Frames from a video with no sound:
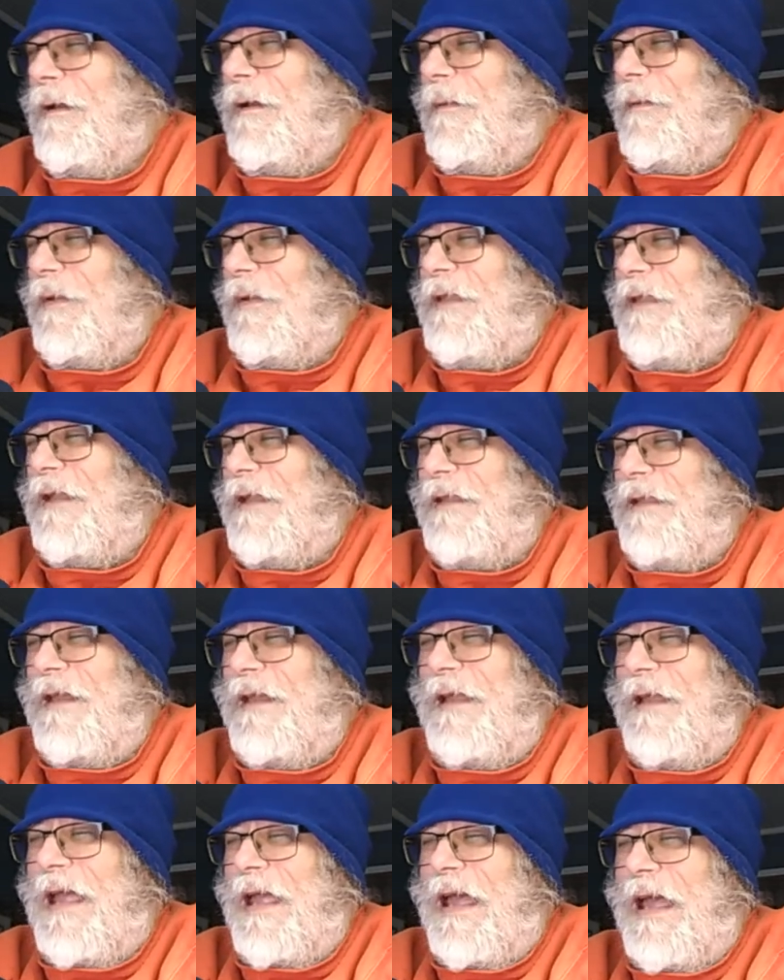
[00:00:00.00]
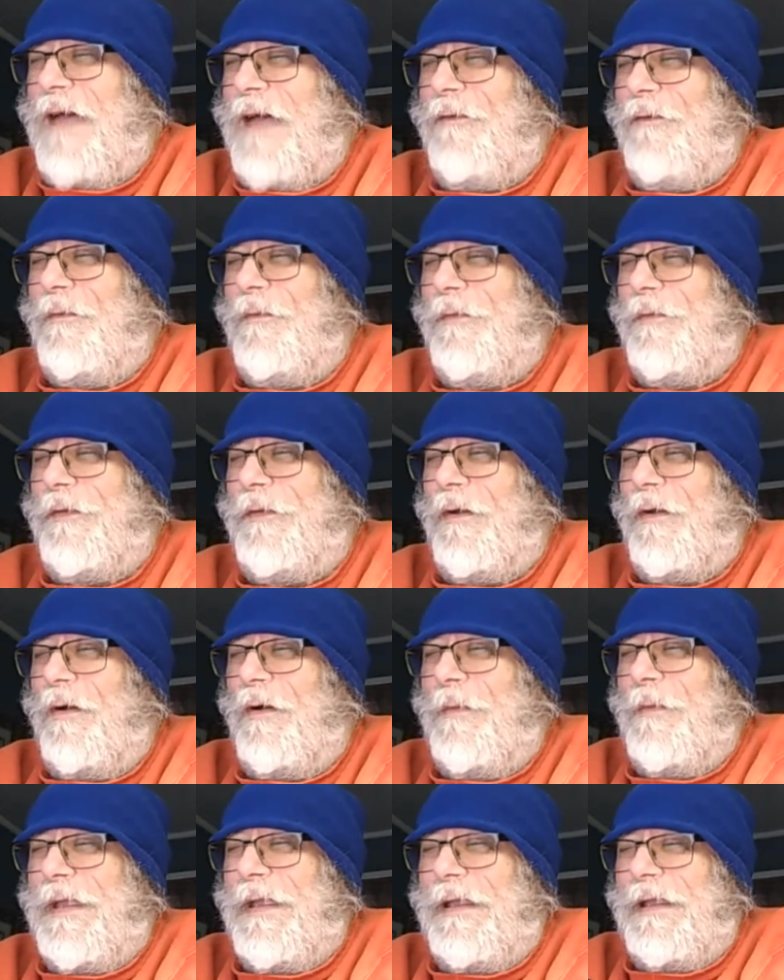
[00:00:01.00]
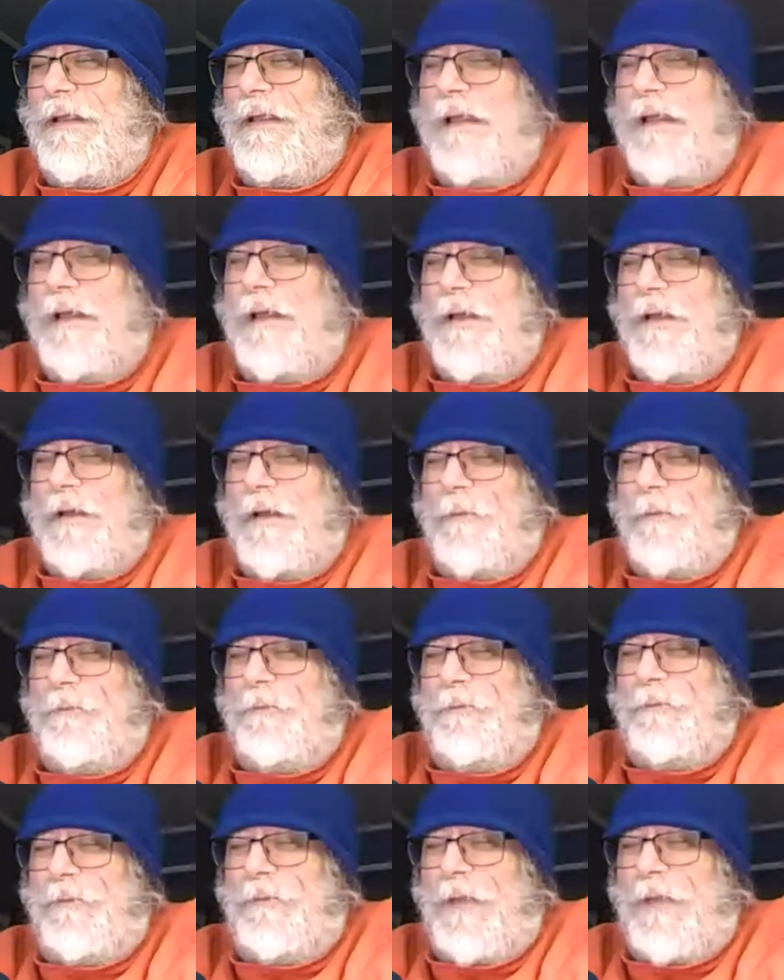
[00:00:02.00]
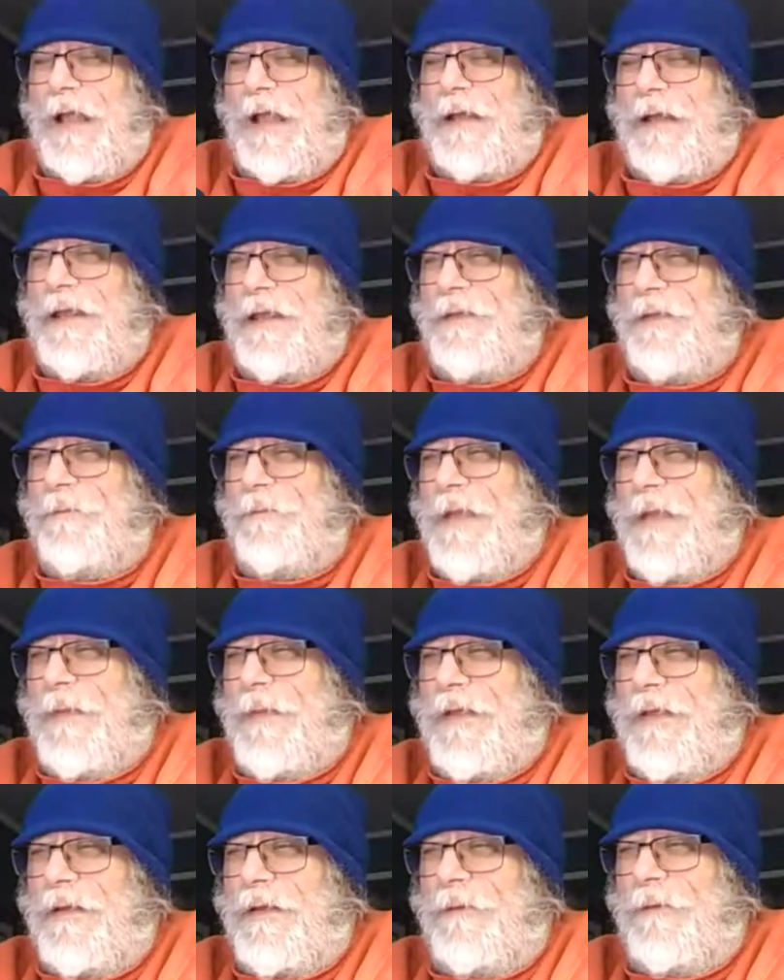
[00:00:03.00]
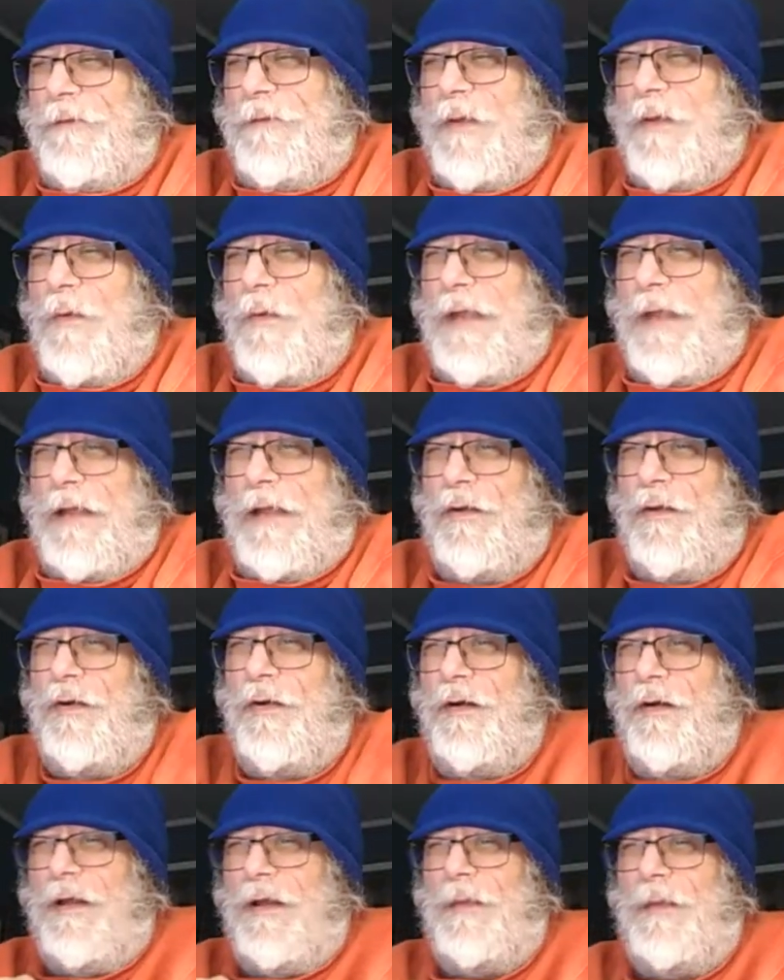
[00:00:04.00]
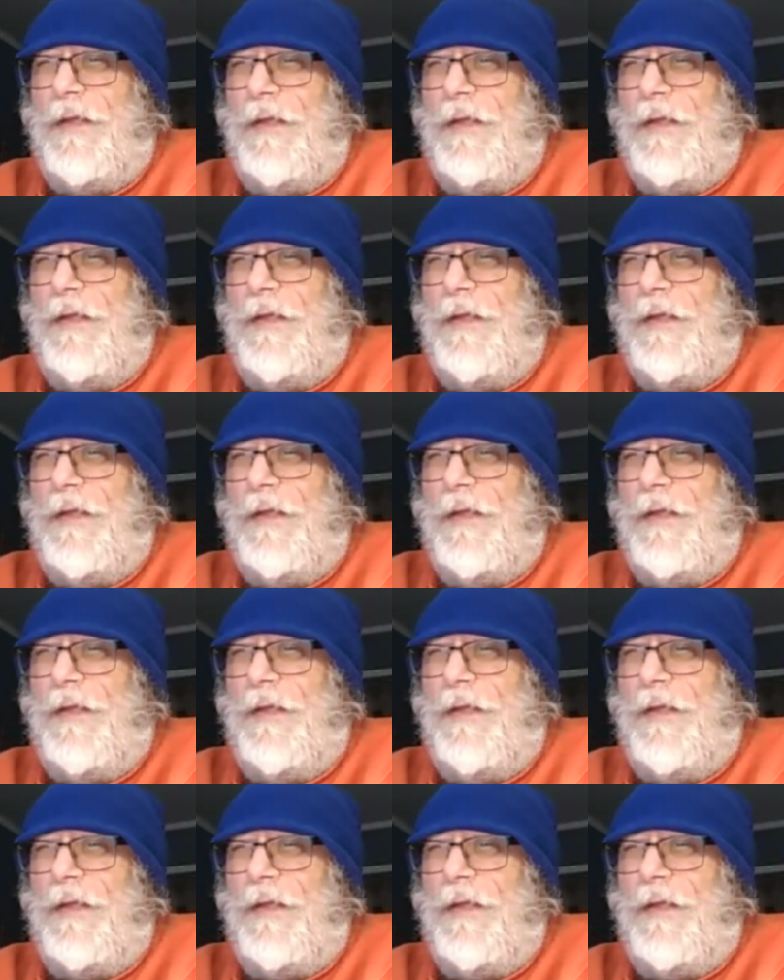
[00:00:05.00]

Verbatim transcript: But they did have them, so I mean, I guess maybe if someone could, I mean,